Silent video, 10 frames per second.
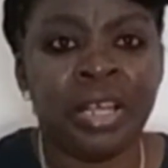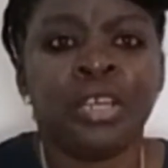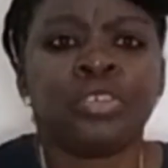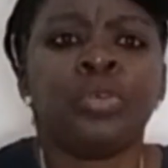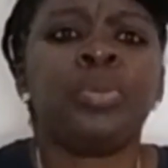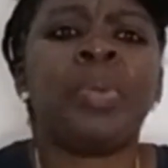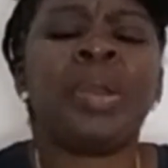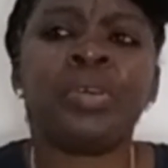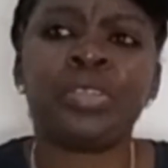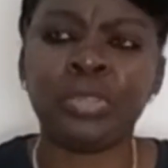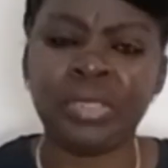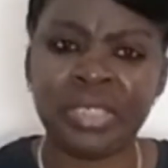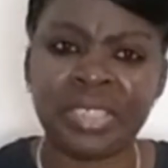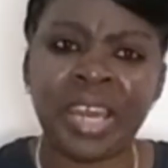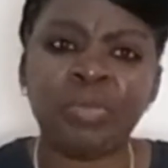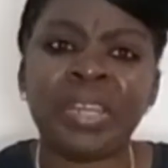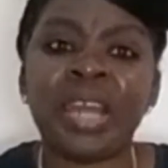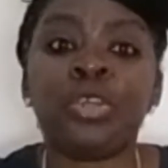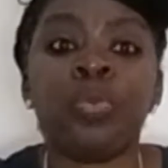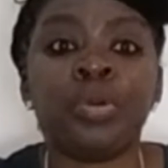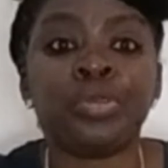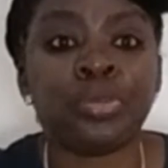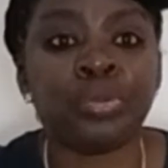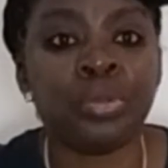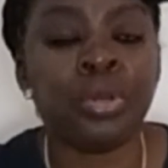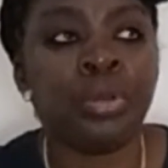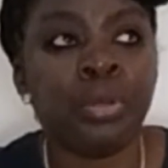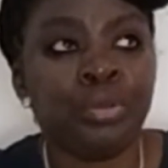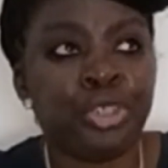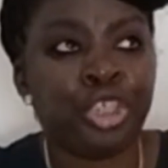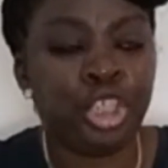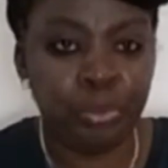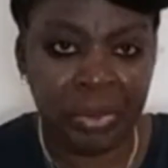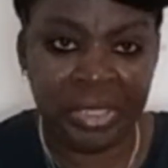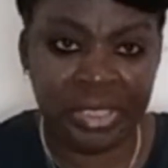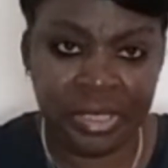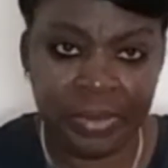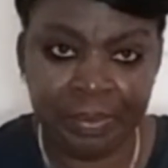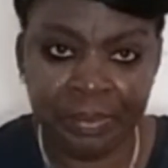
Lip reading: So you might want to decide whether you want to ship the